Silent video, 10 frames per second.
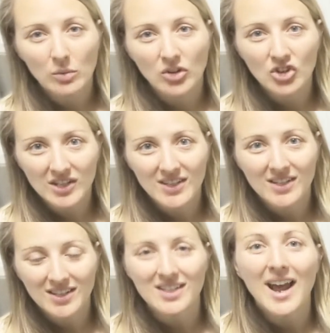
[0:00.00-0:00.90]
We're
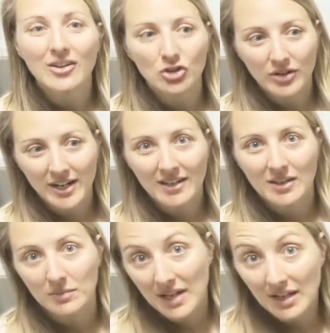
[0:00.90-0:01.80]
just saturating
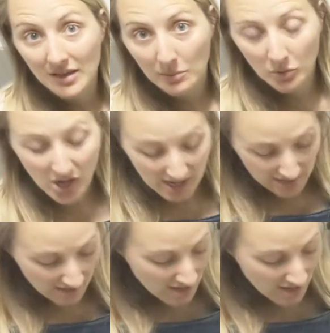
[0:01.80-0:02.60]
them in the brine.